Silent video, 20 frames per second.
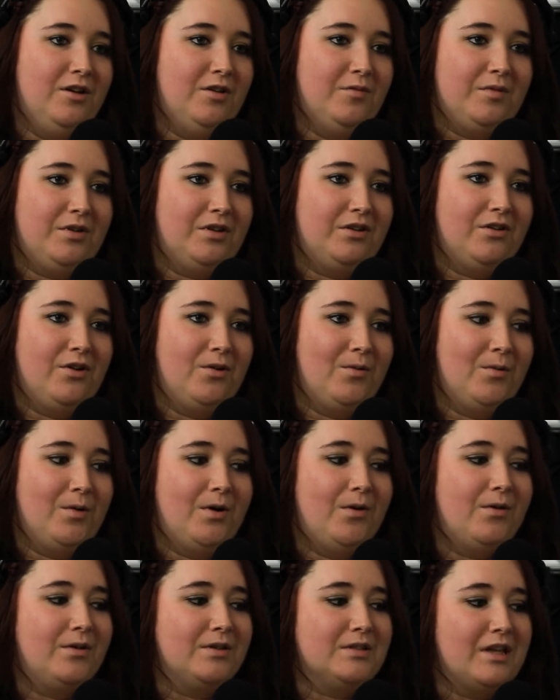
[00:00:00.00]
me and her were
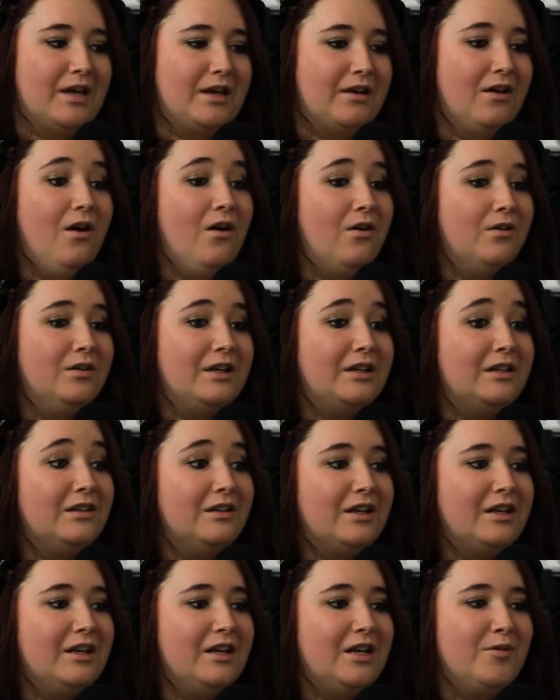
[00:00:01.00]
always like, oh, like,
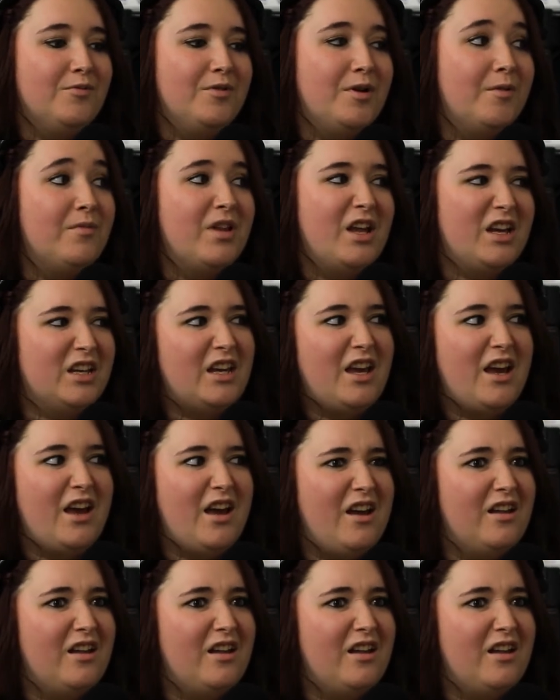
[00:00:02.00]
look at him, and I'm like, yeah.